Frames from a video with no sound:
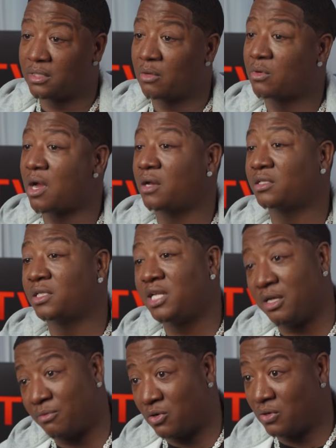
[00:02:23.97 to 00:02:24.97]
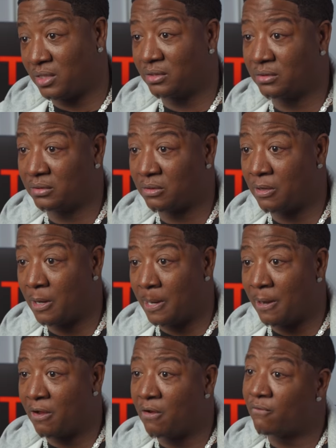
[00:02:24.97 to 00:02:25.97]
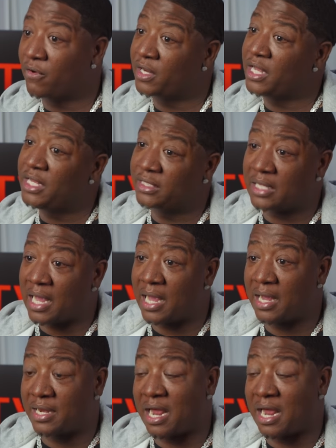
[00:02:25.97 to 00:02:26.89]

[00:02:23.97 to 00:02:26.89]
They were called the Slick Boys from the east side.